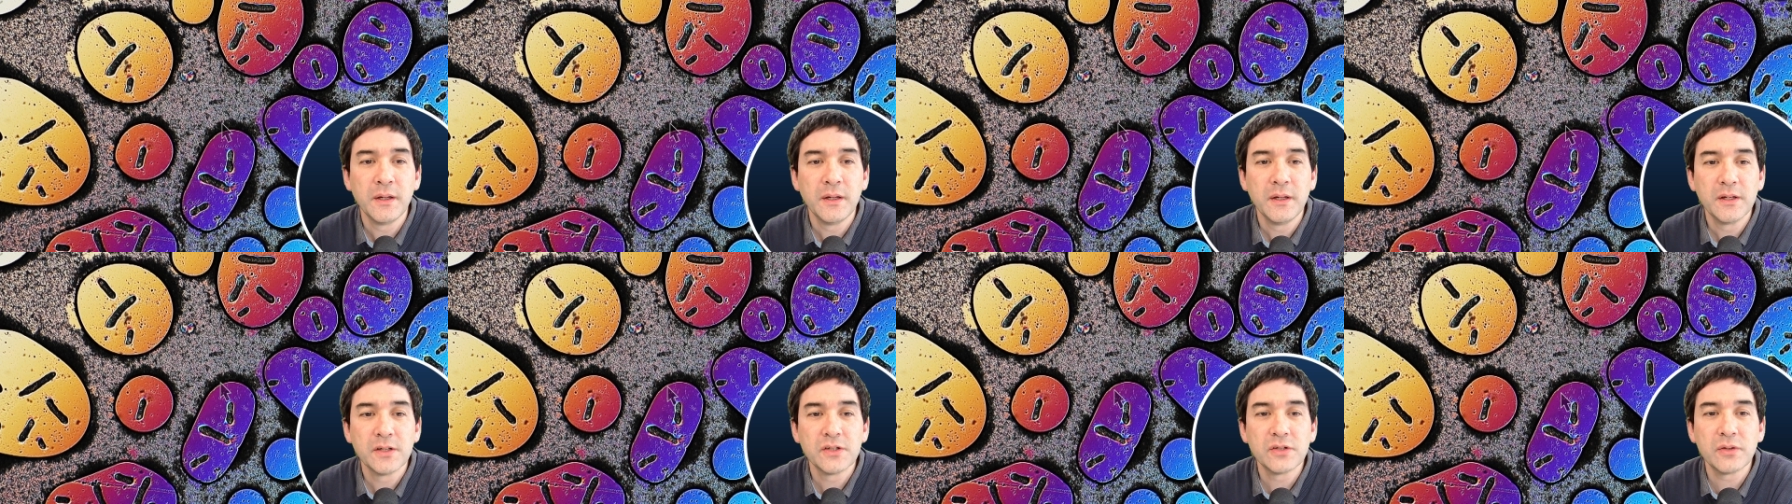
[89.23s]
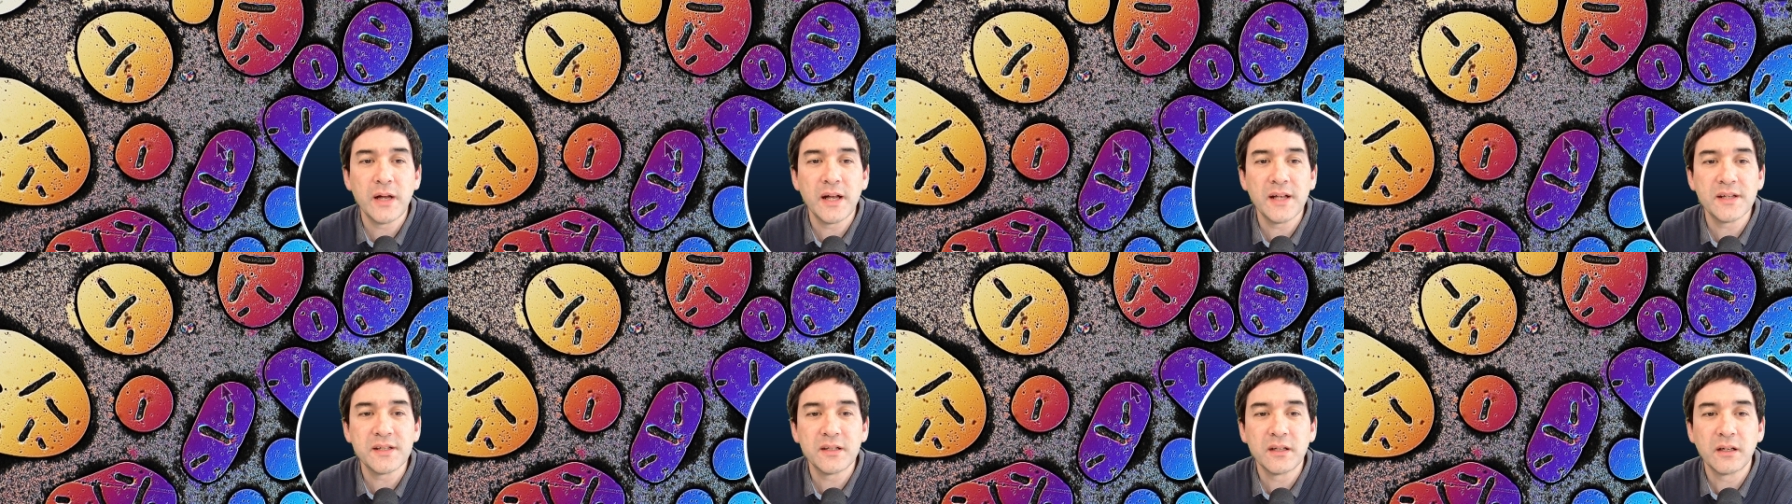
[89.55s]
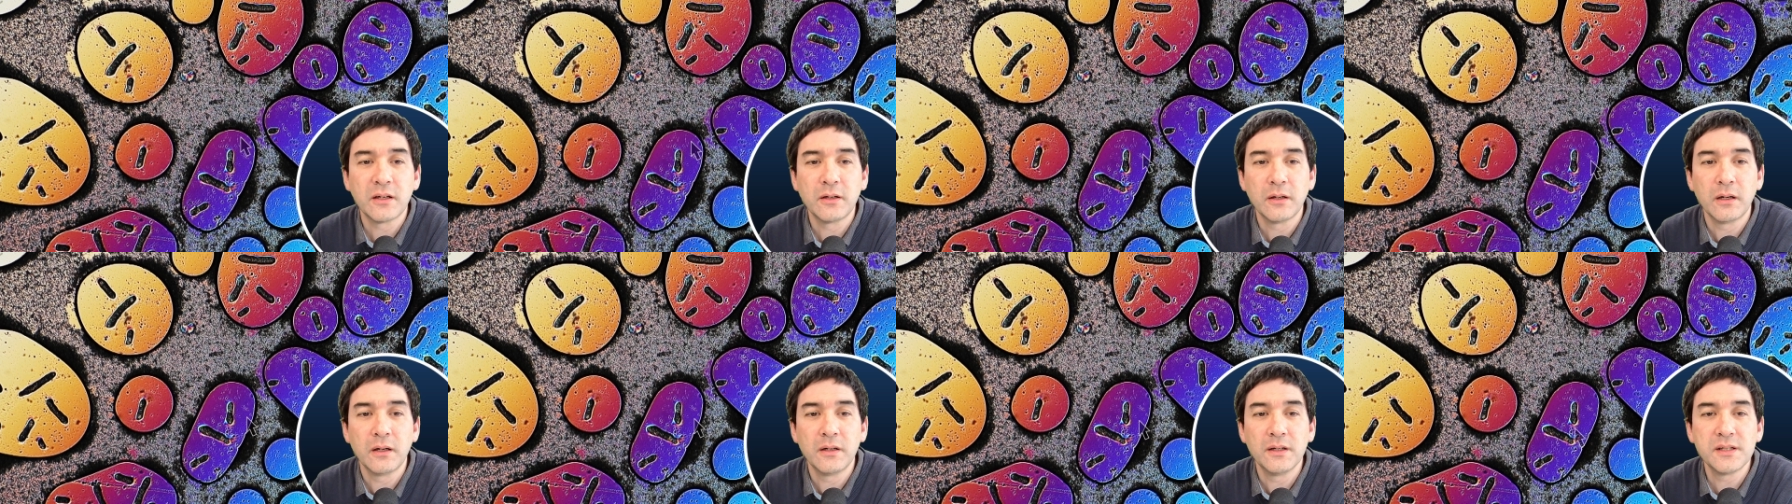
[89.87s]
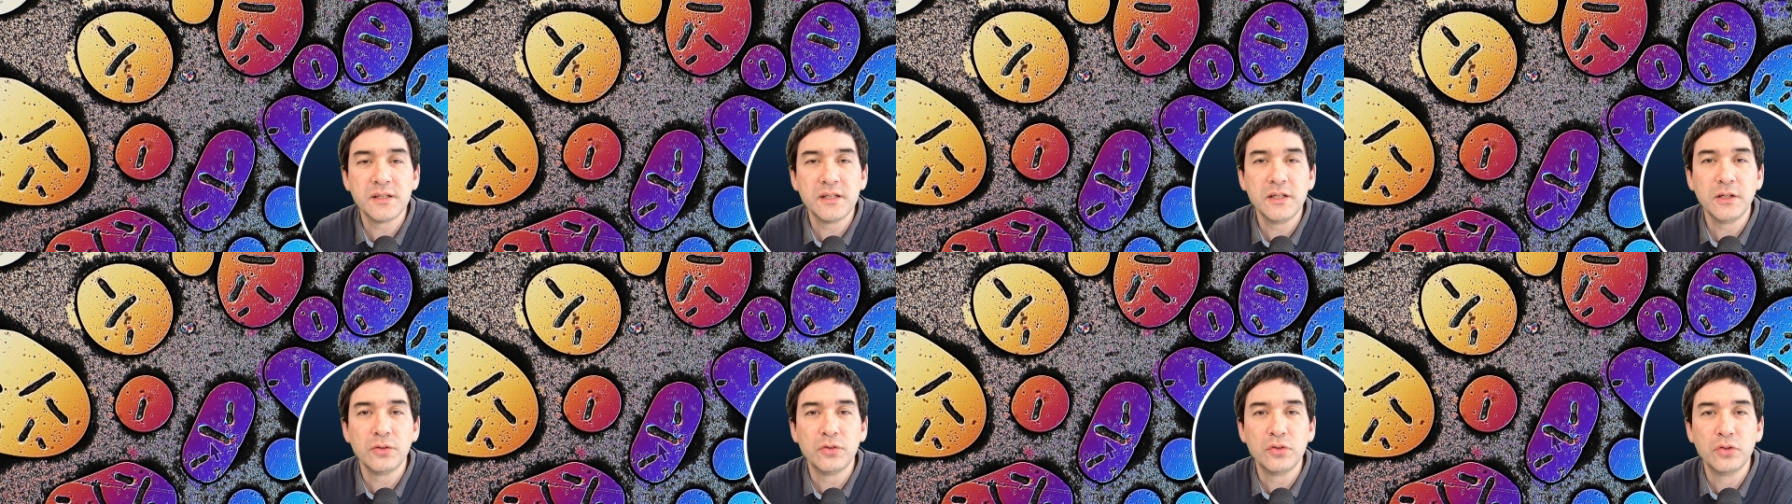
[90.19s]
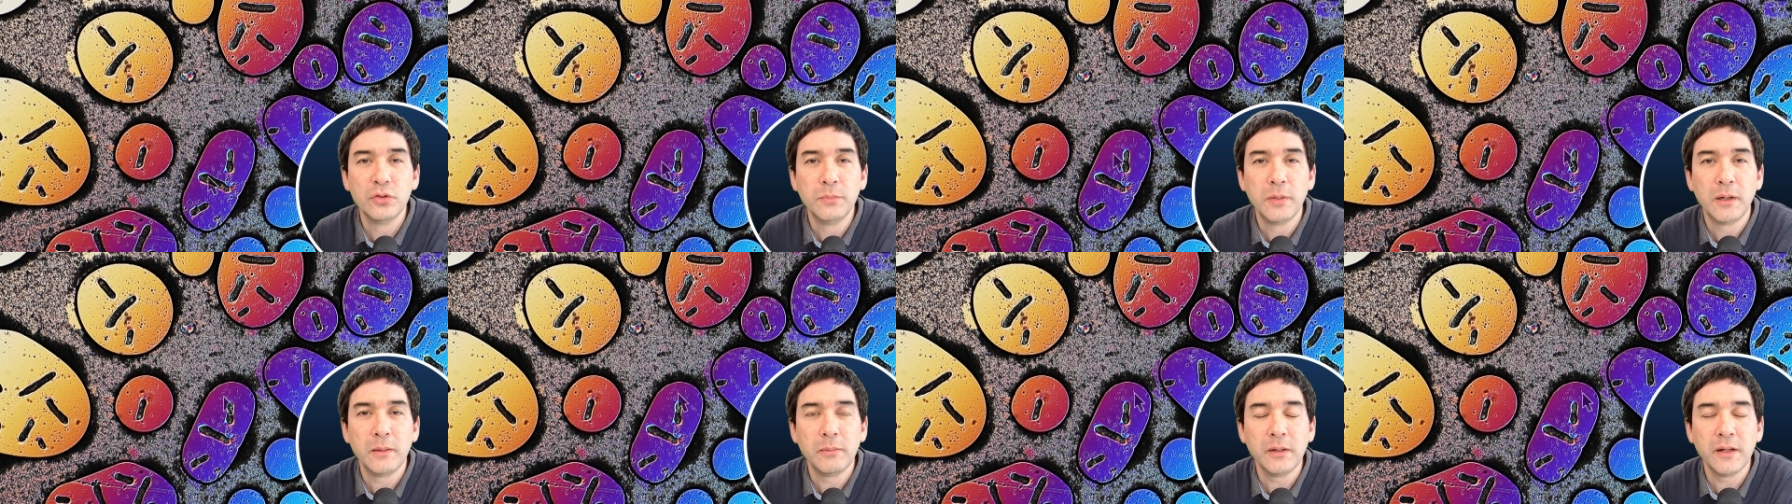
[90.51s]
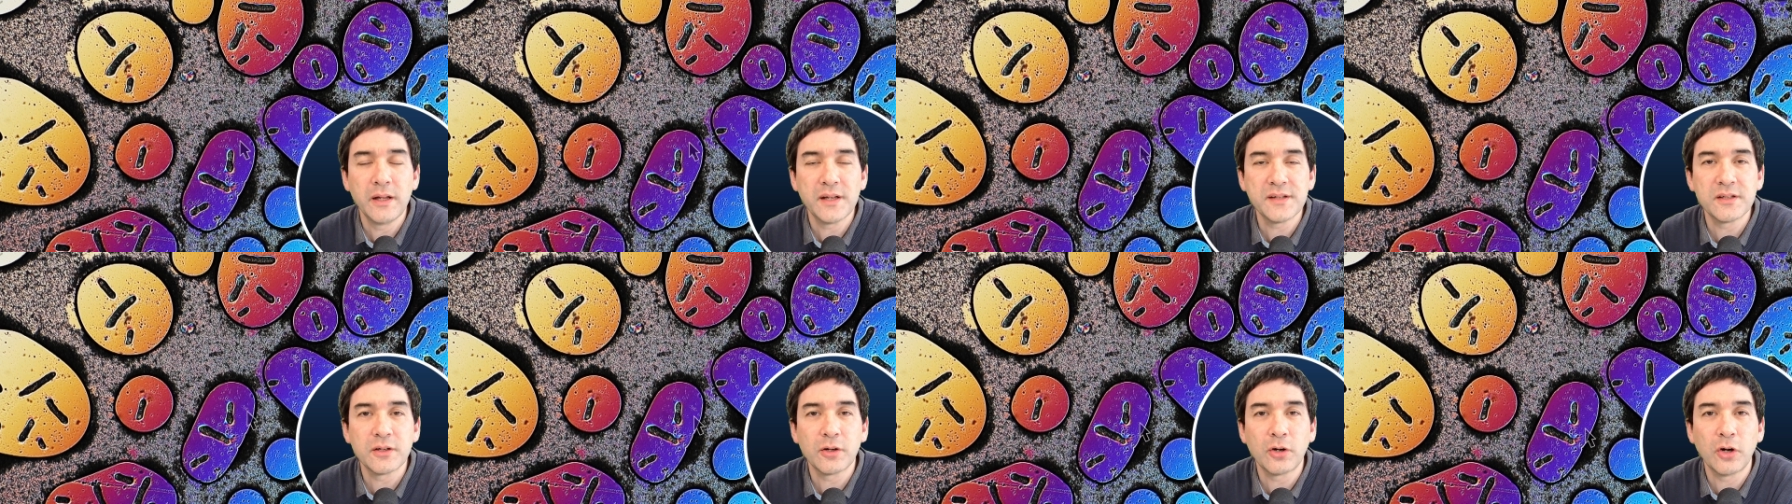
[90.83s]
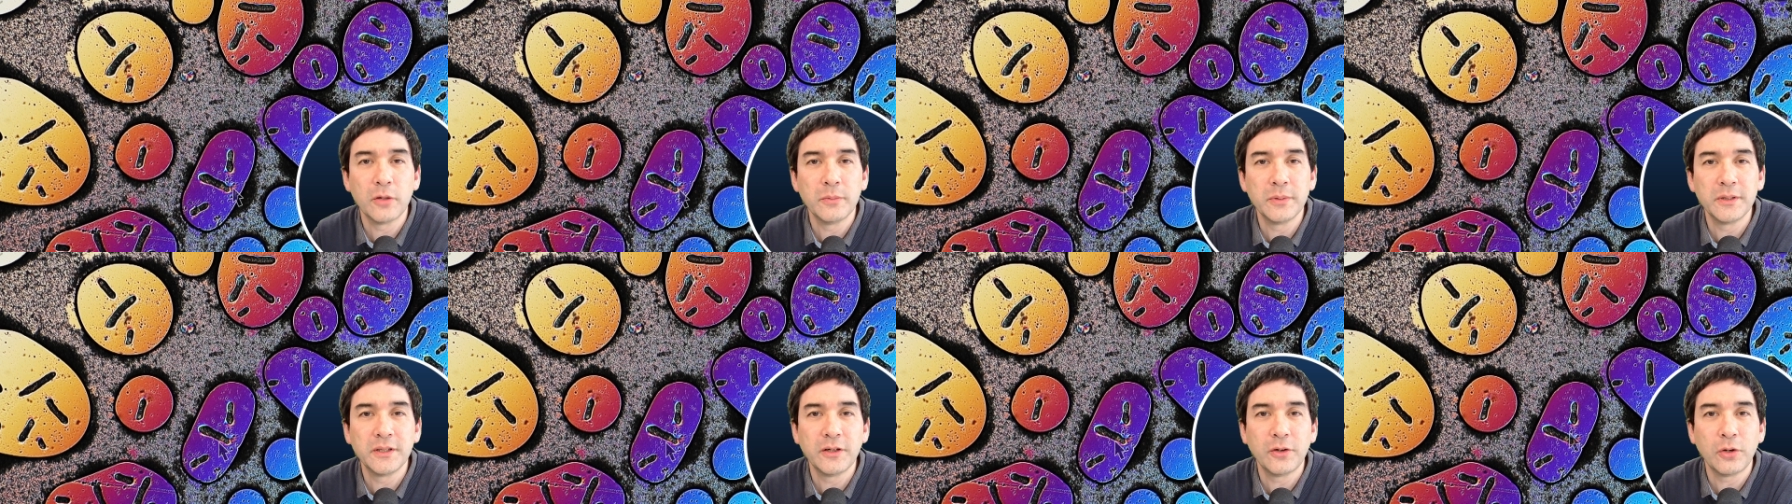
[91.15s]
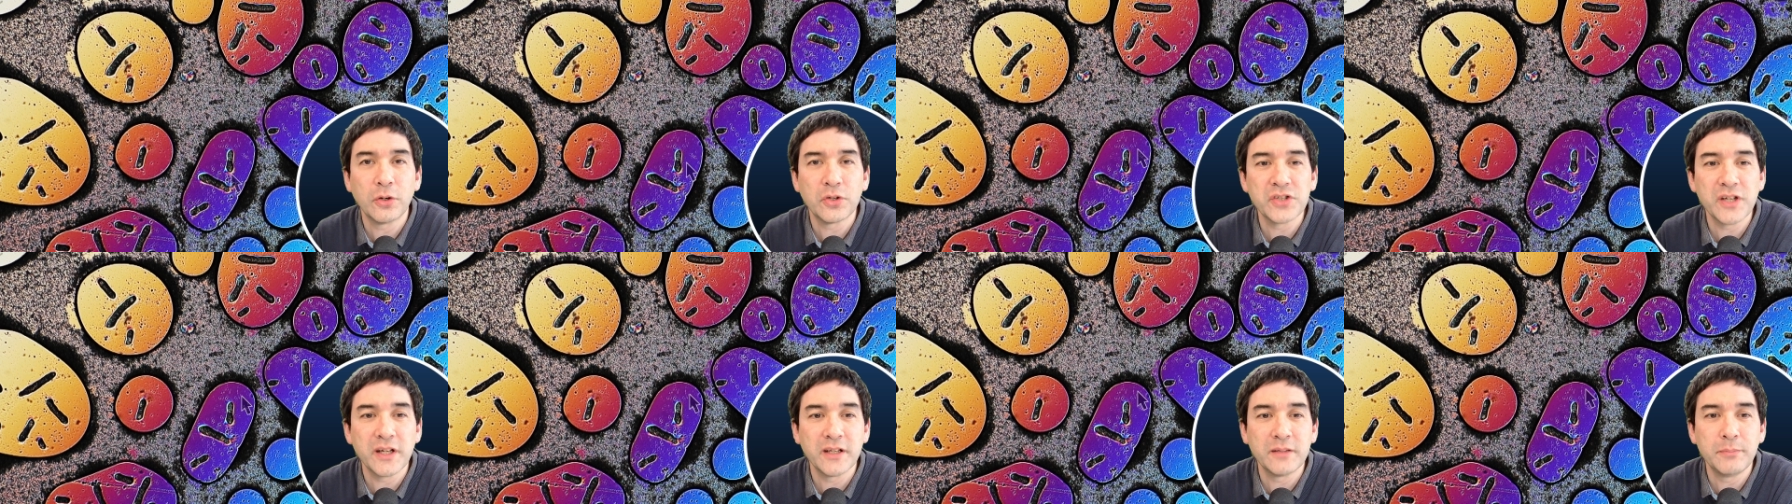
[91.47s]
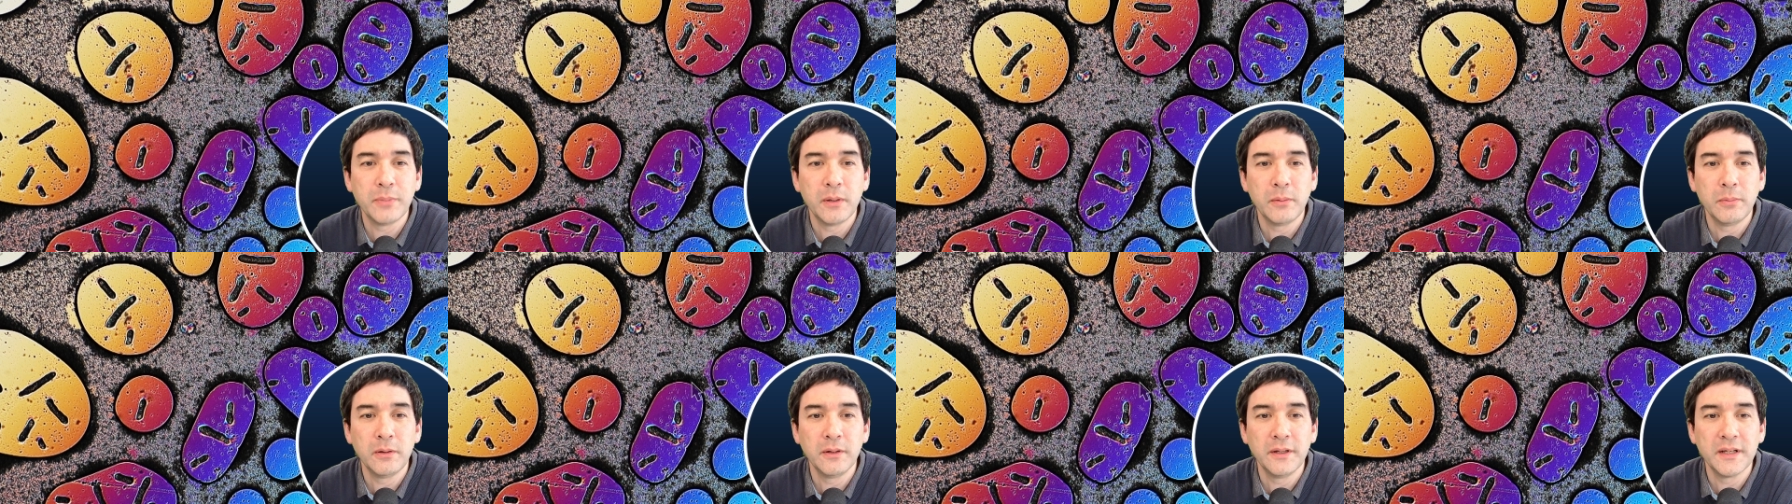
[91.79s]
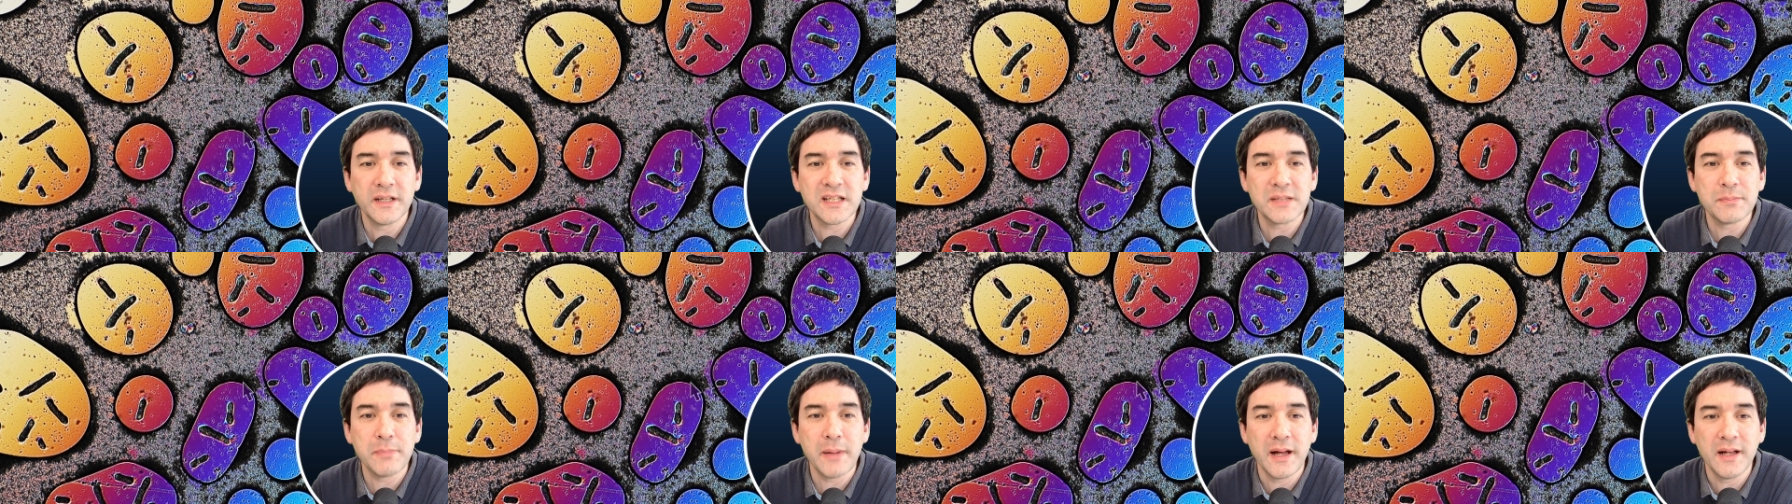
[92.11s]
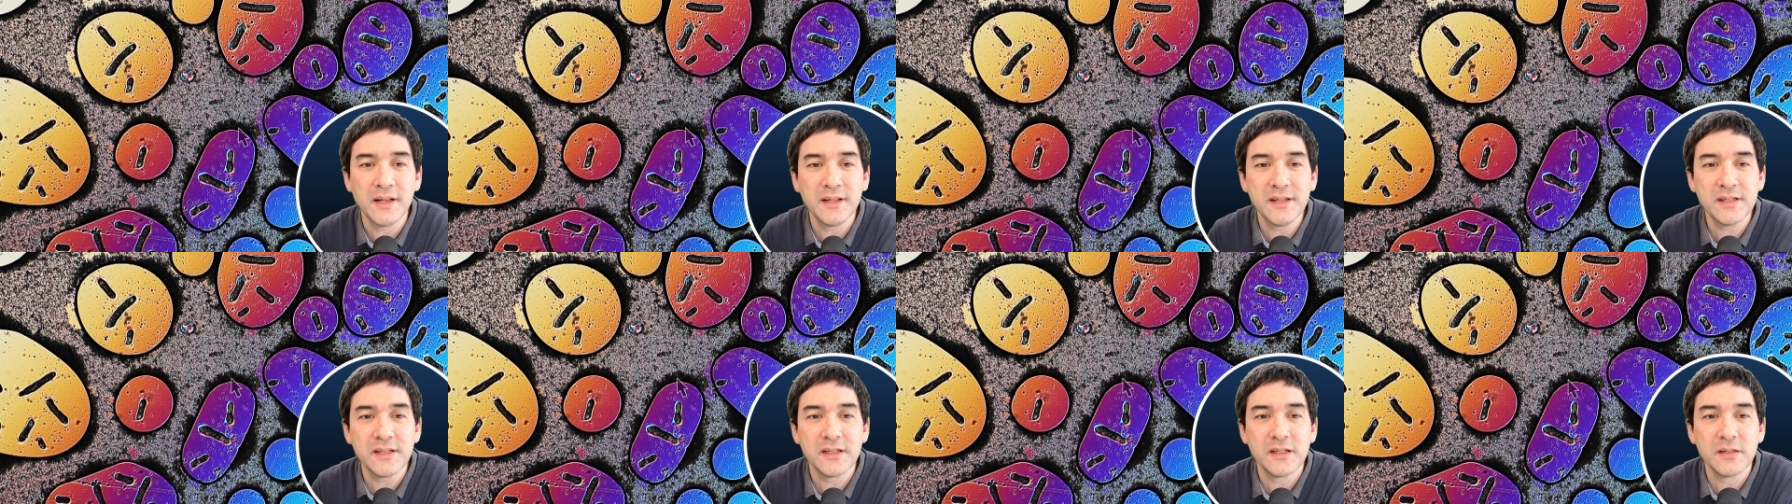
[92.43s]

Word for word: So as the uh, CO2 bubble, as the carbon dioxide bubble expands,